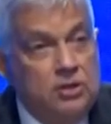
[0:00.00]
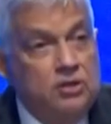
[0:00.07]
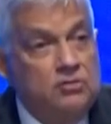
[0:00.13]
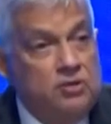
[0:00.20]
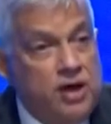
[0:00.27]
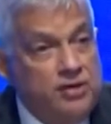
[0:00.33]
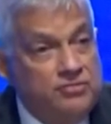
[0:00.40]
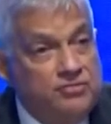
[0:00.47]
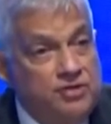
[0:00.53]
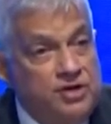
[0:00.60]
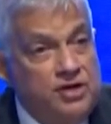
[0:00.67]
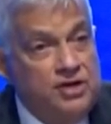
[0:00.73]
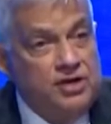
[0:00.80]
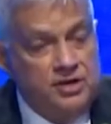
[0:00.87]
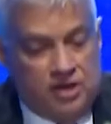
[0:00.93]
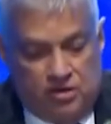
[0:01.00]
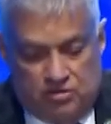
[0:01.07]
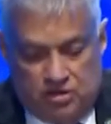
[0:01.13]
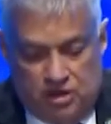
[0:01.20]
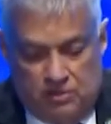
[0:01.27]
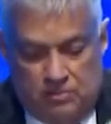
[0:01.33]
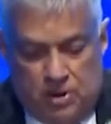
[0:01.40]
transcending
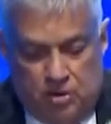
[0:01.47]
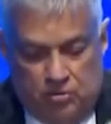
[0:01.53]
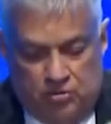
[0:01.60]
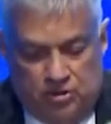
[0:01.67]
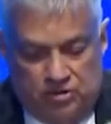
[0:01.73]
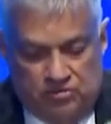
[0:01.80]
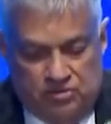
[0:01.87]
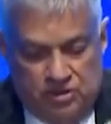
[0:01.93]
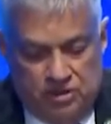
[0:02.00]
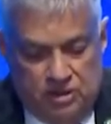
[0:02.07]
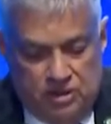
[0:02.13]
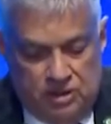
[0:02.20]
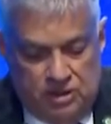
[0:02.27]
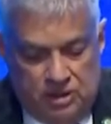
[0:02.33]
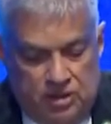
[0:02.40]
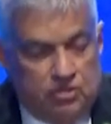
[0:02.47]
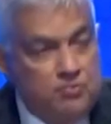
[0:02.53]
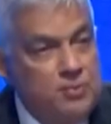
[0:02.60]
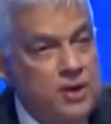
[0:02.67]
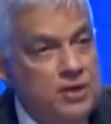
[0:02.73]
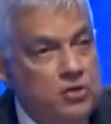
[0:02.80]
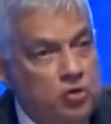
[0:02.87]
national boundaries.
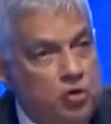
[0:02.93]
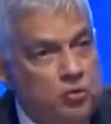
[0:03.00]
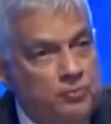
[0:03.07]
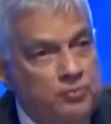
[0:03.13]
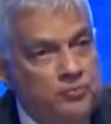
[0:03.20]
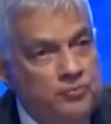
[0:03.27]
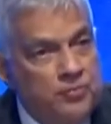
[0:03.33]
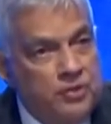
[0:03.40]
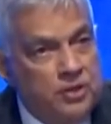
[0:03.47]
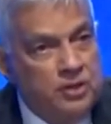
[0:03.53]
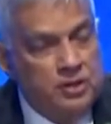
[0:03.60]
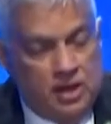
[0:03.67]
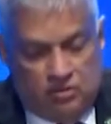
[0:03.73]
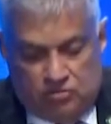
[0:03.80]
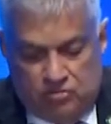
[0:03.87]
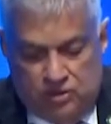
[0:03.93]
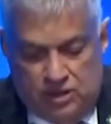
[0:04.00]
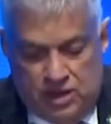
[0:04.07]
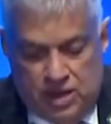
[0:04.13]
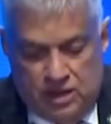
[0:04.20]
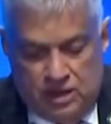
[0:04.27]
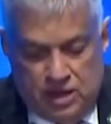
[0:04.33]
It's my hope that
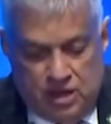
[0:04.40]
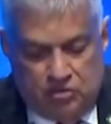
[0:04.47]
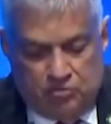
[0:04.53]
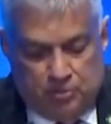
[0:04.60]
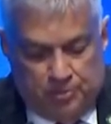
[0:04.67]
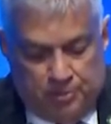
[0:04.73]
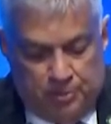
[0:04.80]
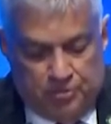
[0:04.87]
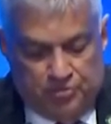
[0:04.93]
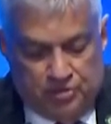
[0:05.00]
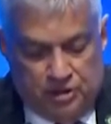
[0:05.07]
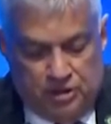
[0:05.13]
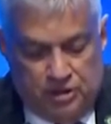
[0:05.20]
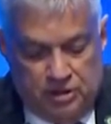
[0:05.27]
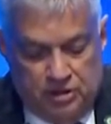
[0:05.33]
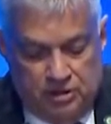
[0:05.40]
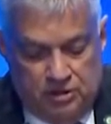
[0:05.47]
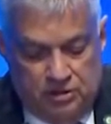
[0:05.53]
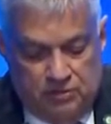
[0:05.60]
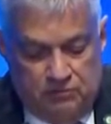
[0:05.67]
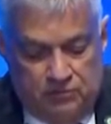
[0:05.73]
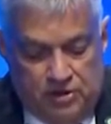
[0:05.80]
Sri Lanka's proposal
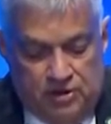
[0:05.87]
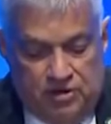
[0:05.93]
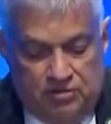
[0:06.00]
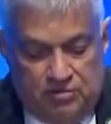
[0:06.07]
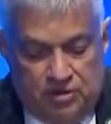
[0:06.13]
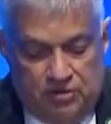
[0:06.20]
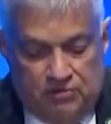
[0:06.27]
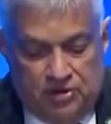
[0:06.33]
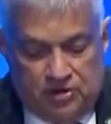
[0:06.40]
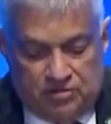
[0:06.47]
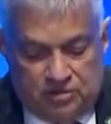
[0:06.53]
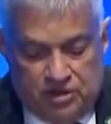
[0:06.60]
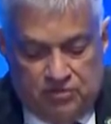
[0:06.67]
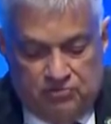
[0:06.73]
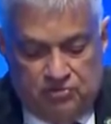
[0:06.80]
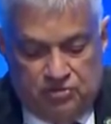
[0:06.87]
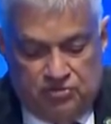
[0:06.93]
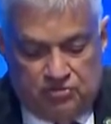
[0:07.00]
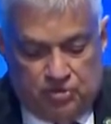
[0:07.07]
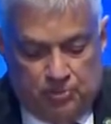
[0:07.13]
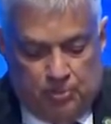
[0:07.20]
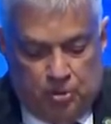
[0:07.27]
will receive
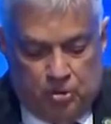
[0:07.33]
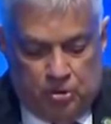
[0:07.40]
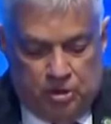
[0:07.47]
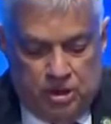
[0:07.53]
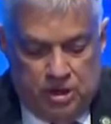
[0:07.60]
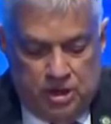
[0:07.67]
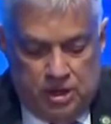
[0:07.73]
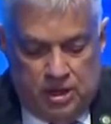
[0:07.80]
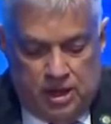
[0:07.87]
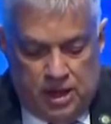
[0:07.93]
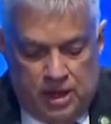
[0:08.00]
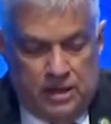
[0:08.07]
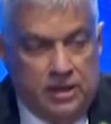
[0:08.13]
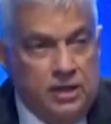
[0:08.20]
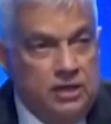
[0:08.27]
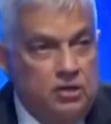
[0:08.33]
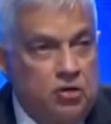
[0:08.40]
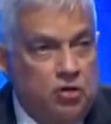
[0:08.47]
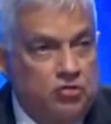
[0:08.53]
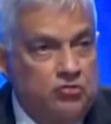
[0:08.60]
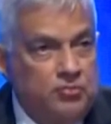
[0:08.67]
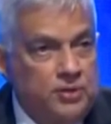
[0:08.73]
extensive support and
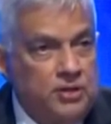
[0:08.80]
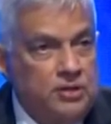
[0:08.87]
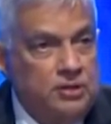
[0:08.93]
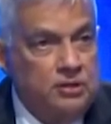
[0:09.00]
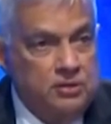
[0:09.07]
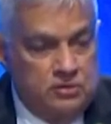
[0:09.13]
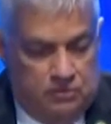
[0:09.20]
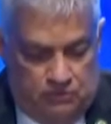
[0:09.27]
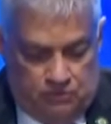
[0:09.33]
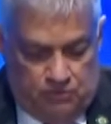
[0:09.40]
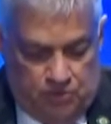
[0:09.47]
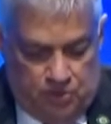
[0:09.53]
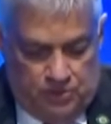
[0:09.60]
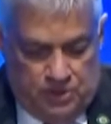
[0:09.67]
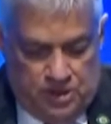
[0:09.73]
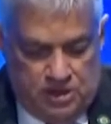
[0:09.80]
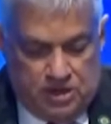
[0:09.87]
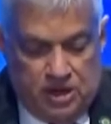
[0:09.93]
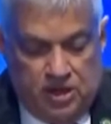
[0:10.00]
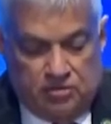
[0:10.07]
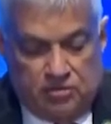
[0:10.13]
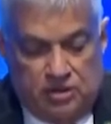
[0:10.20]
endorsement from the
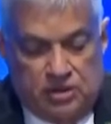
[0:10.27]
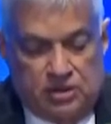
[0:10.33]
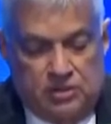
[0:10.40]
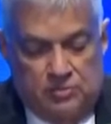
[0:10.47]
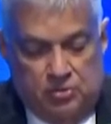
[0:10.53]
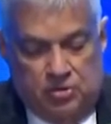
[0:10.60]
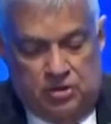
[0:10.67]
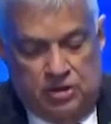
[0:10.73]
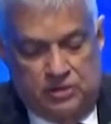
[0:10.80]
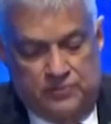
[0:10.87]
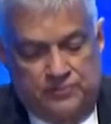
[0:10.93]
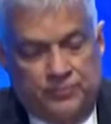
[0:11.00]
international community.